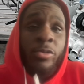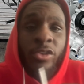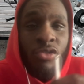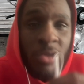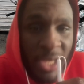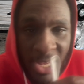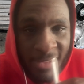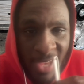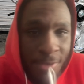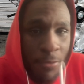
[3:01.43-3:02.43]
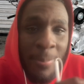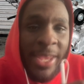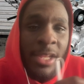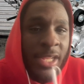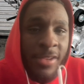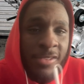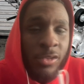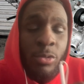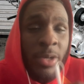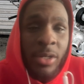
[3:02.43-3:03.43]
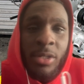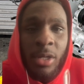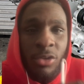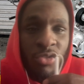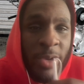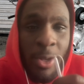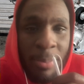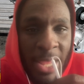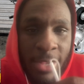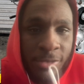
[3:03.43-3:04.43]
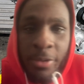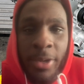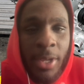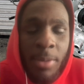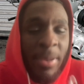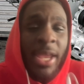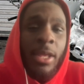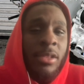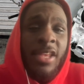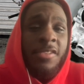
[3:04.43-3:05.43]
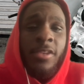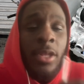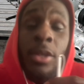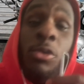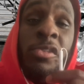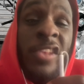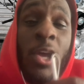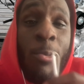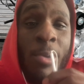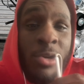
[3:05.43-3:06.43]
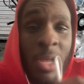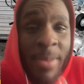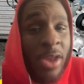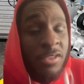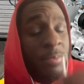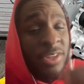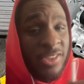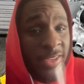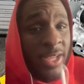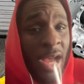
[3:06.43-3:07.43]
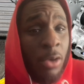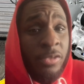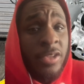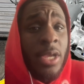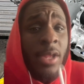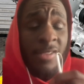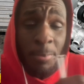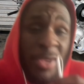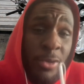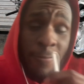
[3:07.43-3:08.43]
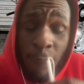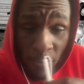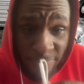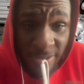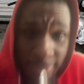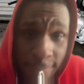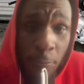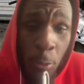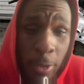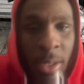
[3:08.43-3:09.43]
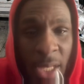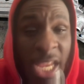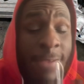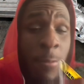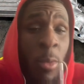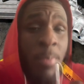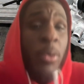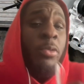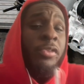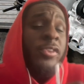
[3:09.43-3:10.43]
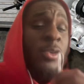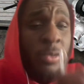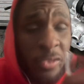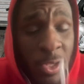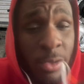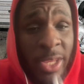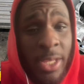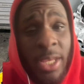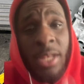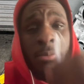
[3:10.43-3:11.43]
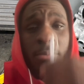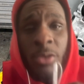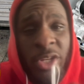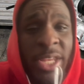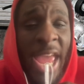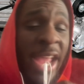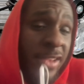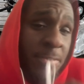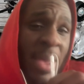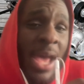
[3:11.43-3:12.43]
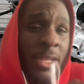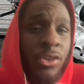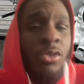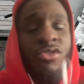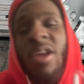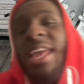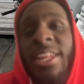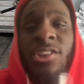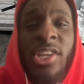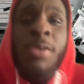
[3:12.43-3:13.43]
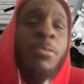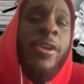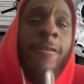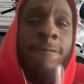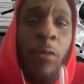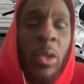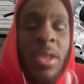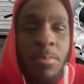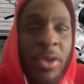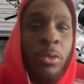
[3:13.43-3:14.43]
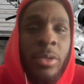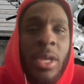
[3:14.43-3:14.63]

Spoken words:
a truck intake from an LS2 Trailblazer. Man, listen, you still won't come out as much as it costs to build a 454. Even with boosts, you still can get good gas mileage. You try this shit with a fully built